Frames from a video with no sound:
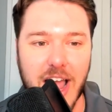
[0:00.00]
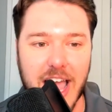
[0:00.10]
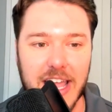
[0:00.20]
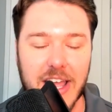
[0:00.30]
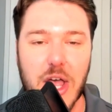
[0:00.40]

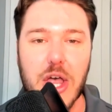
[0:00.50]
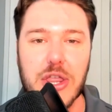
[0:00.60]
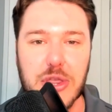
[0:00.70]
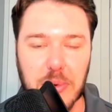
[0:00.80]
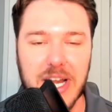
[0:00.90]
3.5
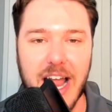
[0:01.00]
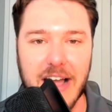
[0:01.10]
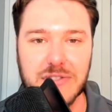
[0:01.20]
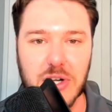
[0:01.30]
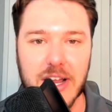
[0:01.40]

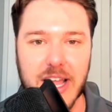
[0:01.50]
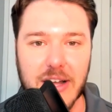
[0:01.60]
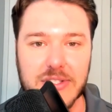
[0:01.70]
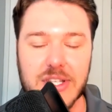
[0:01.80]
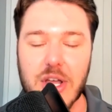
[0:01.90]

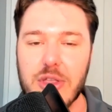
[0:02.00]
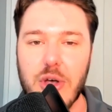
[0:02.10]
strikeouts,